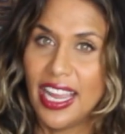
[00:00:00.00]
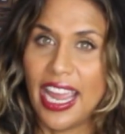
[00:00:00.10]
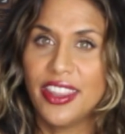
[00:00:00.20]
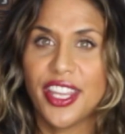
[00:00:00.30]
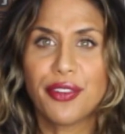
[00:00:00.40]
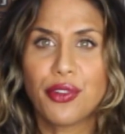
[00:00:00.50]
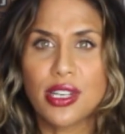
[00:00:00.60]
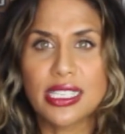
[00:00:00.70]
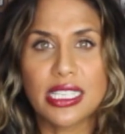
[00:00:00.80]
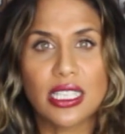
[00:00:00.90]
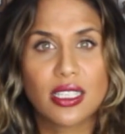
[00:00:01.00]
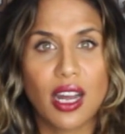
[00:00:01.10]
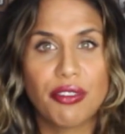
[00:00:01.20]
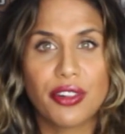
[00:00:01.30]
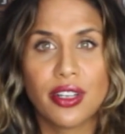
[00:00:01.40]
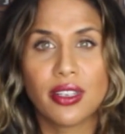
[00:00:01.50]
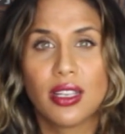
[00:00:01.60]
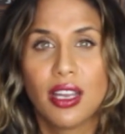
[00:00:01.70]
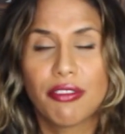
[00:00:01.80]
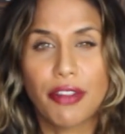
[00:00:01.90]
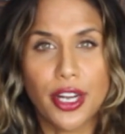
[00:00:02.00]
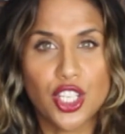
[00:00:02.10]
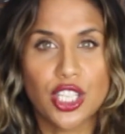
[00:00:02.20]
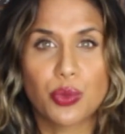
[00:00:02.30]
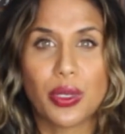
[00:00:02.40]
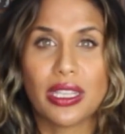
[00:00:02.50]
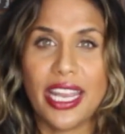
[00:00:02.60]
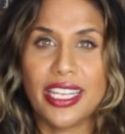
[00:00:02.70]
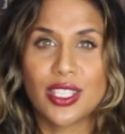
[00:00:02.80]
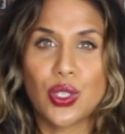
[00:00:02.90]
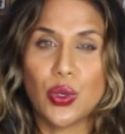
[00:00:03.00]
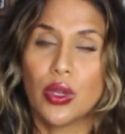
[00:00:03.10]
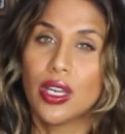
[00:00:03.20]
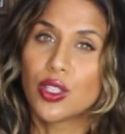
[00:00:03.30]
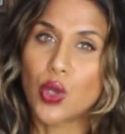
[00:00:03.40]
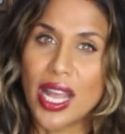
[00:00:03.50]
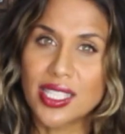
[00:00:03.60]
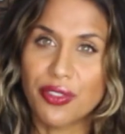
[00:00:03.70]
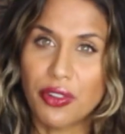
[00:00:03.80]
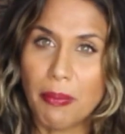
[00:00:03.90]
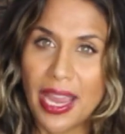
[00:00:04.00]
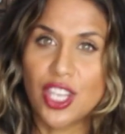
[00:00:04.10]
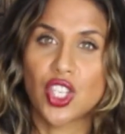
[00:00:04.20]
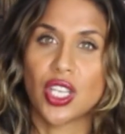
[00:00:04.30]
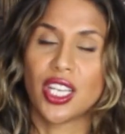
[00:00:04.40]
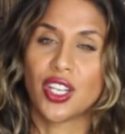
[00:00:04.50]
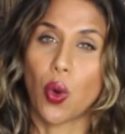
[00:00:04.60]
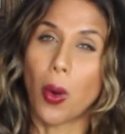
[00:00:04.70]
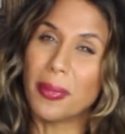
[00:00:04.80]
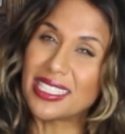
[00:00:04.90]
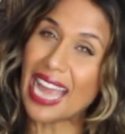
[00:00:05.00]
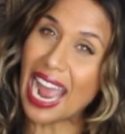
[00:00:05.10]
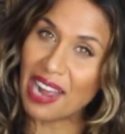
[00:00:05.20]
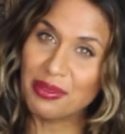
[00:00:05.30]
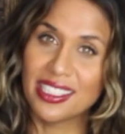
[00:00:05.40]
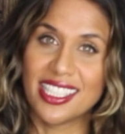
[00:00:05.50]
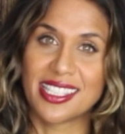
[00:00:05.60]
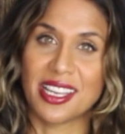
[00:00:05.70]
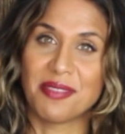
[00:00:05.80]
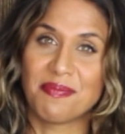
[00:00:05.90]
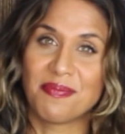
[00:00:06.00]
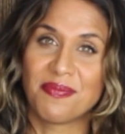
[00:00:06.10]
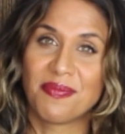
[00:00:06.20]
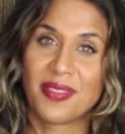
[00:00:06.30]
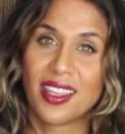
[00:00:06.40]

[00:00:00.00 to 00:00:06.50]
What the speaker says: and therefore it's going to govern functions related to transformation or metabolism.